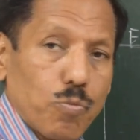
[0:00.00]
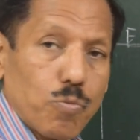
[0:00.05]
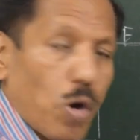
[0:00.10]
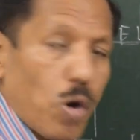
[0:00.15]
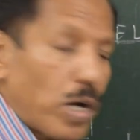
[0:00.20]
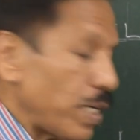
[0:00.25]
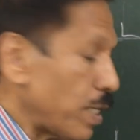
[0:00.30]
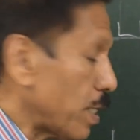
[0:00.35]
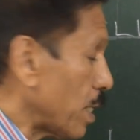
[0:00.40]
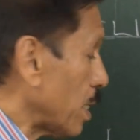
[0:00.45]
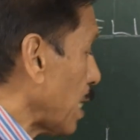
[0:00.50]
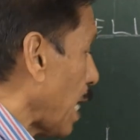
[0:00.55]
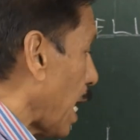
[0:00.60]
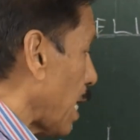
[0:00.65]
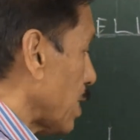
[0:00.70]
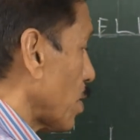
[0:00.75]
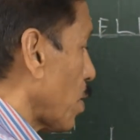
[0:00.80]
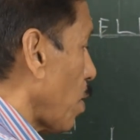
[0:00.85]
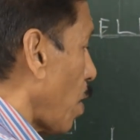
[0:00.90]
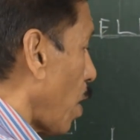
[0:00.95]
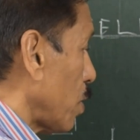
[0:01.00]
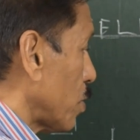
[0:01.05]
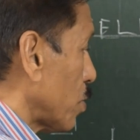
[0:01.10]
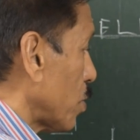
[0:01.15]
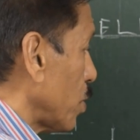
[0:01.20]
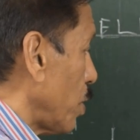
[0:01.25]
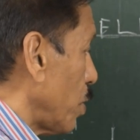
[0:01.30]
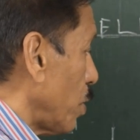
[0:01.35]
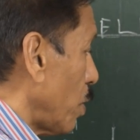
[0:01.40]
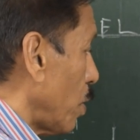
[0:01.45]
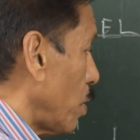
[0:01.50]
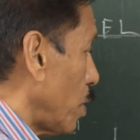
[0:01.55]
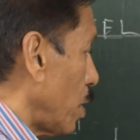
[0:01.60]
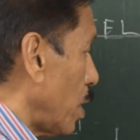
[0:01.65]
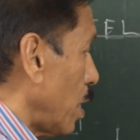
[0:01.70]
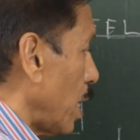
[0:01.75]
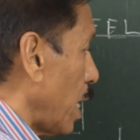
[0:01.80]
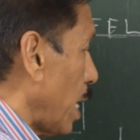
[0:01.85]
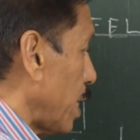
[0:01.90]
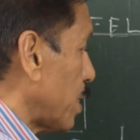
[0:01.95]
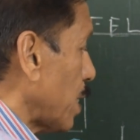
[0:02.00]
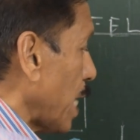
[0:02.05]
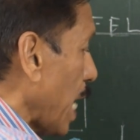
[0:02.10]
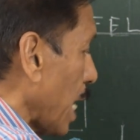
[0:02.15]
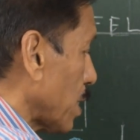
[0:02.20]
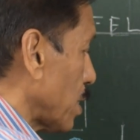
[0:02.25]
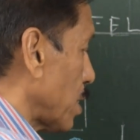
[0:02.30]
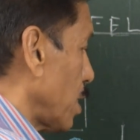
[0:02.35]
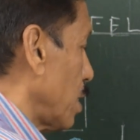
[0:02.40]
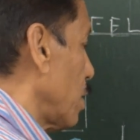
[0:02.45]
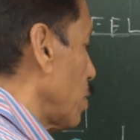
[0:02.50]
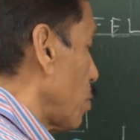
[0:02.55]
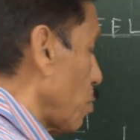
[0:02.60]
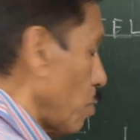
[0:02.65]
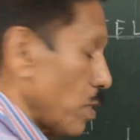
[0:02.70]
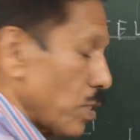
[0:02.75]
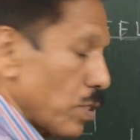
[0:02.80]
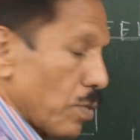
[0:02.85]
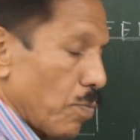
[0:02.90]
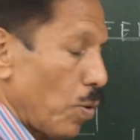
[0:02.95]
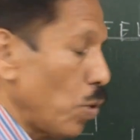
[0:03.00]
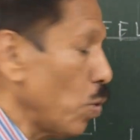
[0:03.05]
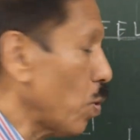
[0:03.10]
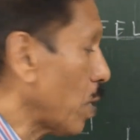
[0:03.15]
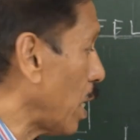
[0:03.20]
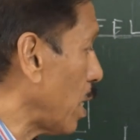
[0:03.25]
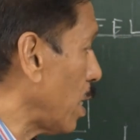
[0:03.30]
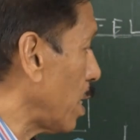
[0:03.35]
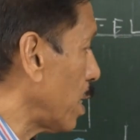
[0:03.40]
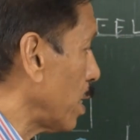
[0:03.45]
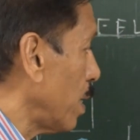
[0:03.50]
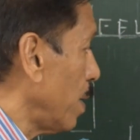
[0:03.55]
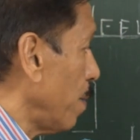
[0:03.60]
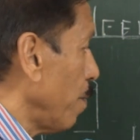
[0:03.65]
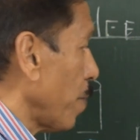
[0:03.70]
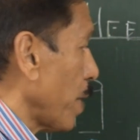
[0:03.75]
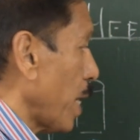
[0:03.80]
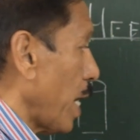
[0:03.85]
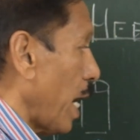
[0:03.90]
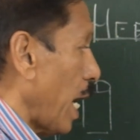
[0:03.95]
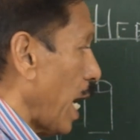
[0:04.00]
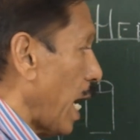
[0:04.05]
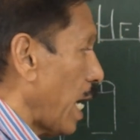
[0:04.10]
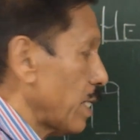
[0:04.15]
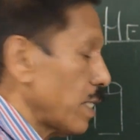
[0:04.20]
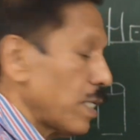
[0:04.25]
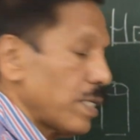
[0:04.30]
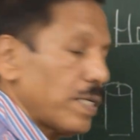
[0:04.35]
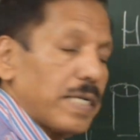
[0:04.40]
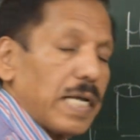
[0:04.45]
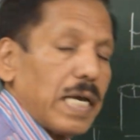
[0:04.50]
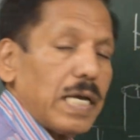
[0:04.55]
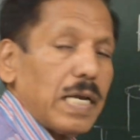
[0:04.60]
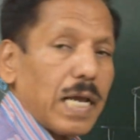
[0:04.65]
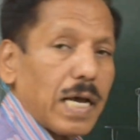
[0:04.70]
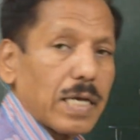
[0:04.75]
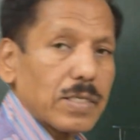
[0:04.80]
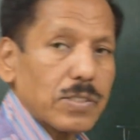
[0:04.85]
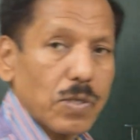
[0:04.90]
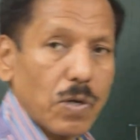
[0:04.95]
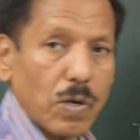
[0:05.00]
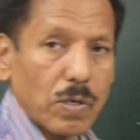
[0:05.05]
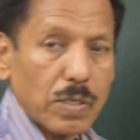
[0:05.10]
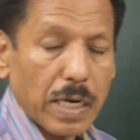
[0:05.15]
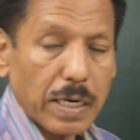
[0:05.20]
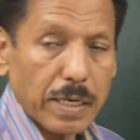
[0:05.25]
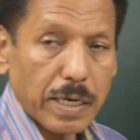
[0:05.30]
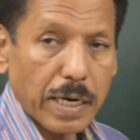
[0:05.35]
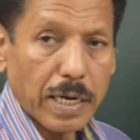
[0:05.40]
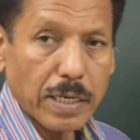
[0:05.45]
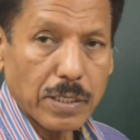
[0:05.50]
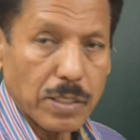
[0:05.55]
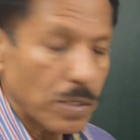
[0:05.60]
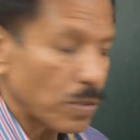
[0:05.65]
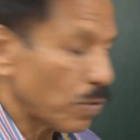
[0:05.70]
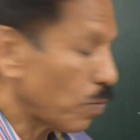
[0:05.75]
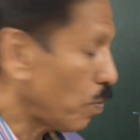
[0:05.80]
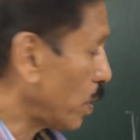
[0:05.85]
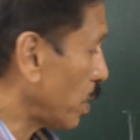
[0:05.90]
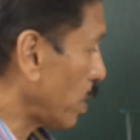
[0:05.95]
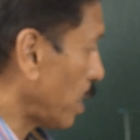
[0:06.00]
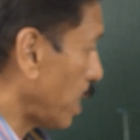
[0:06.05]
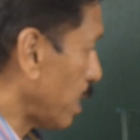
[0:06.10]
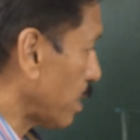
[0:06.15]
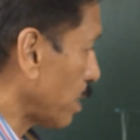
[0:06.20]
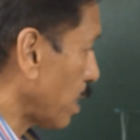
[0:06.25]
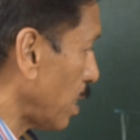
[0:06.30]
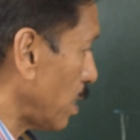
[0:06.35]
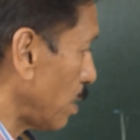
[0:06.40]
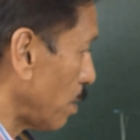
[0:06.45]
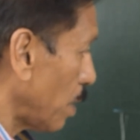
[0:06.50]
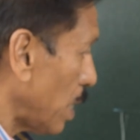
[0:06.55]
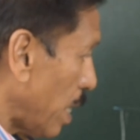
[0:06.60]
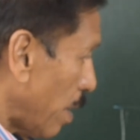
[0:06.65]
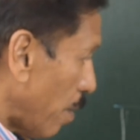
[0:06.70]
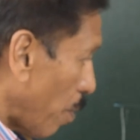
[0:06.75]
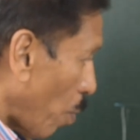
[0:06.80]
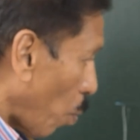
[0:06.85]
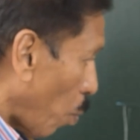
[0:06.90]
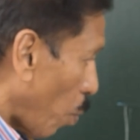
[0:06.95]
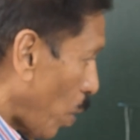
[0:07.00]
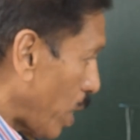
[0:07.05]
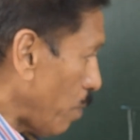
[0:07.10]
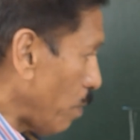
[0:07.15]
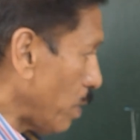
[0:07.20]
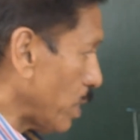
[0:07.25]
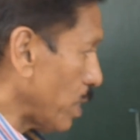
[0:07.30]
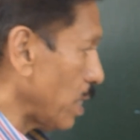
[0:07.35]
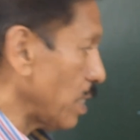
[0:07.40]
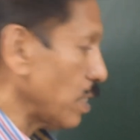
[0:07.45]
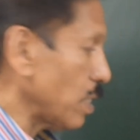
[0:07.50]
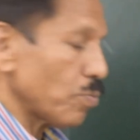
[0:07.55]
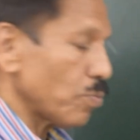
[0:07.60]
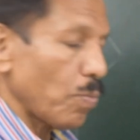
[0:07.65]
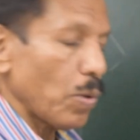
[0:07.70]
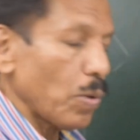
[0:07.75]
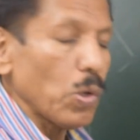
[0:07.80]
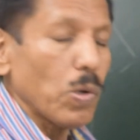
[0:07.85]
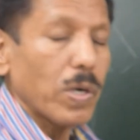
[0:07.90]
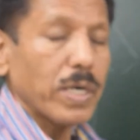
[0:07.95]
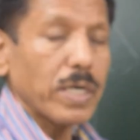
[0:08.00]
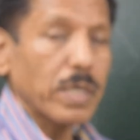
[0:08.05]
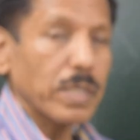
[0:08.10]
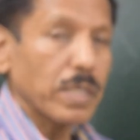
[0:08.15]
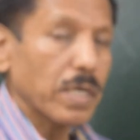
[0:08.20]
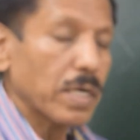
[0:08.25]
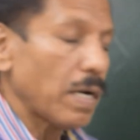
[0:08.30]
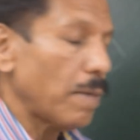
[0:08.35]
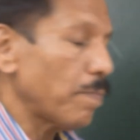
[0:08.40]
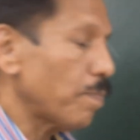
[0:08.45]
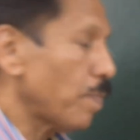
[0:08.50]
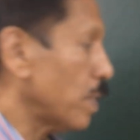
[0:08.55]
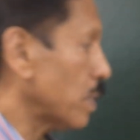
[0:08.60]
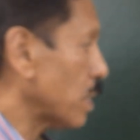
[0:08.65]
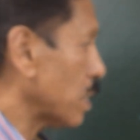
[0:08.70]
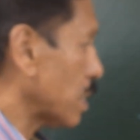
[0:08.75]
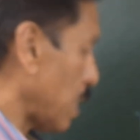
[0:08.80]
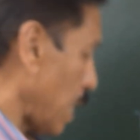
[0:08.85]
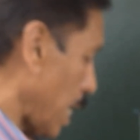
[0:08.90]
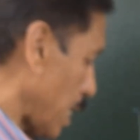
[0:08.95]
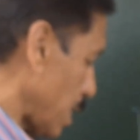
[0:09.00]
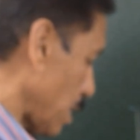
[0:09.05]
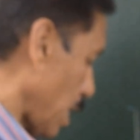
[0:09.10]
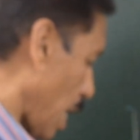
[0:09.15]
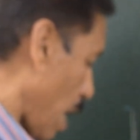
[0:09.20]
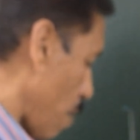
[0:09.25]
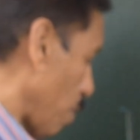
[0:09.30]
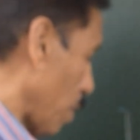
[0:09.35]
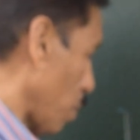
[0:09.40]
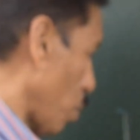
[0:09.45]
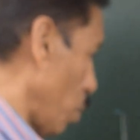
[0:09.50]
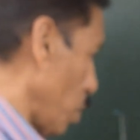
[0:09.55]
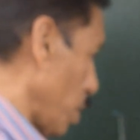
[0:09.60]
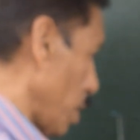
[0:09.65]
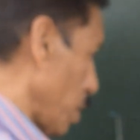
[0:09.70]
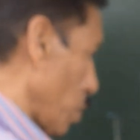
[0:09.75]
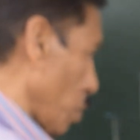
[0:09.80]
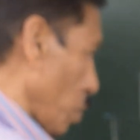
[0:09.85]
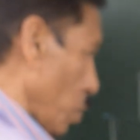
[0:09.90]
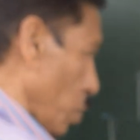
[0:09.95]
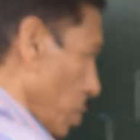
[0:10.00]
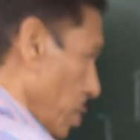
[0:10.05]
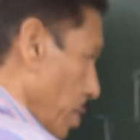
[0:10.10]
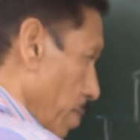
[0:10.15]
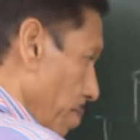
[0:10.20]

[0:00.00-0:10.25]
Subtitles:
Pointer has got, you know, attraction towards the blue color, and the tail has got attraction toward the red color. Wherever there is blue under the compass, let us have a golden rule.